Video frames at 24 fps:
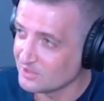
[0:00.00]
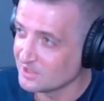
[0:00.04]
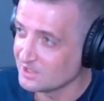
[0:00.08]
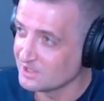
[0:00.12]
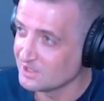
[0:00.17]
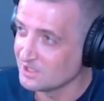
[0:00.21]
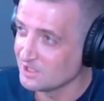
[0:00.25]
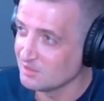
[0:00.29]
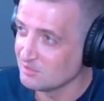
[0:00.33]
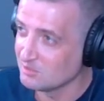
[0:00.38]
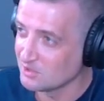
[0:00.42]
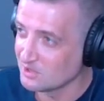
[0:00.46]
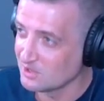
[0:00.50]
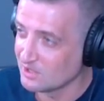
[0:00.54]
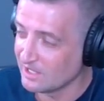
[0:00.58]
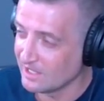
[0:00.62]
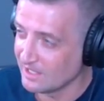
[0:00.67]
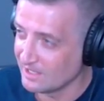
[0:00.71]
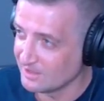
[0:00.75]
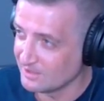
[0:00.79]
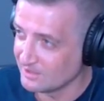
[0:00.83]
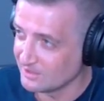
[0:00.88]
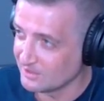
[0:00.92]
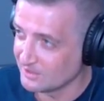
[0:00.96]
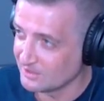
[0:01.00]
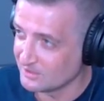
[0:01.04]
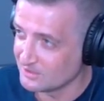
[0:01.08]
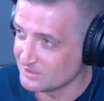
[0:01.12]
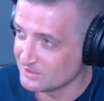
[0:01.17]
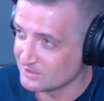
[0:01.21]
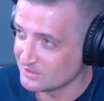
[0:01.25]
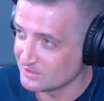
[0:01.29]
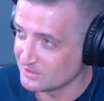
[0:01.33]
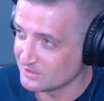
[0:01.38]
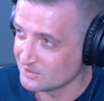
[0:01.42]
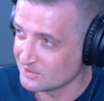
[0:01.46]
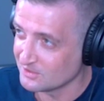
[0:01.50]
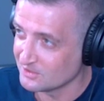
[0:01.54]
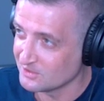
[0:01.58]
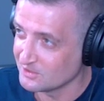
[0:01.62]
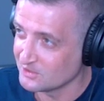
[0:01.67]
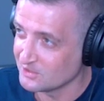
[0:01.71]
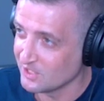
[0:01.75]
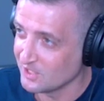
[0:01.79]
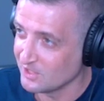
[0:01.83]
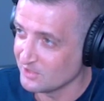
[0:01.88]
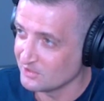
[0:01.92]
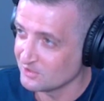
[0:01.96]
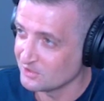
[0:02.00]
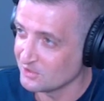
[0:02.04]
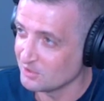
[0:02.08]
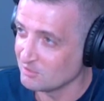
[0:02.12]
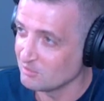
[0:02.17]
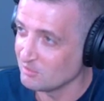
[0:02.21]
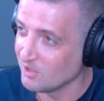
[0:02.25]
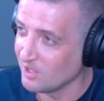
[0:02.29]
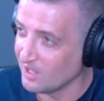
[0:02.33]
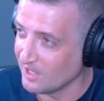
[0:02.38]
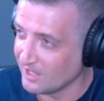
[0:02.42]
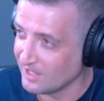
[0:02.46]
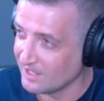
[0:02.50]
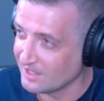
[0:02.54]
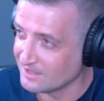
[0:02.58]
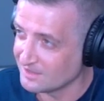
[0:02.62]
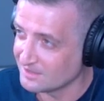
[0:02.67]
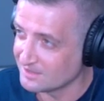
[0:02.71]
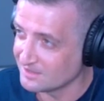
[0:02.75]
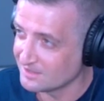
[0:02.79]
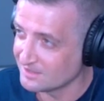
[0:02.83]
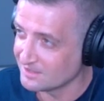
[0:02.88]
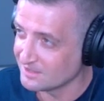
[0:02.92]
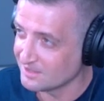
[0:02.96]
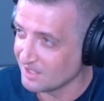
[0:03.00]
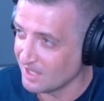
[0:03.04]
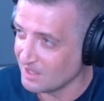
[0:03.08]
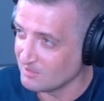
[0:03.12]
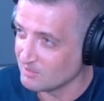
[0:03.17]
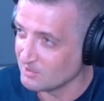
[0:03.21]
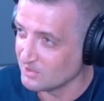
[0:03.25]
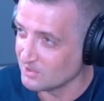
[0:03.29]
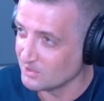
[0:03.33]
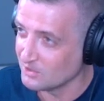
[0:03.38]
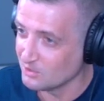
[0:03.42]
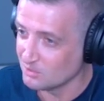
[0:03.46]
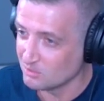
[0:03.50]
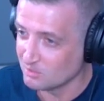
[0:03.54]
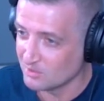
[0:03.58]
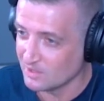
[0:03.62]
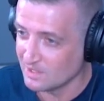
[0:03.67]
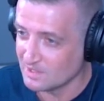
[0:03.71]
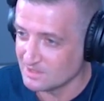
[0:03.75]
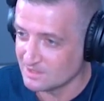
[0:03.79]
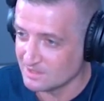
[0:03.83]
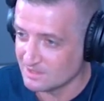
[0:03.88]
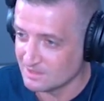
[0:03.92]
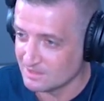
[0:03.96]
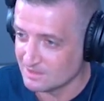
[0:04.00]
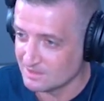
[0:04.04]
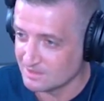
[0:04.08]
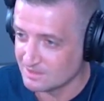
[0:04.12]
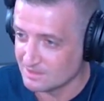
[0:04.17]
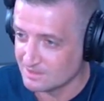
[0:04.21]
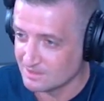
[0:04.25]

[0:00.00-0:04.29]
Liberlanders to change their minds, can I be the new president?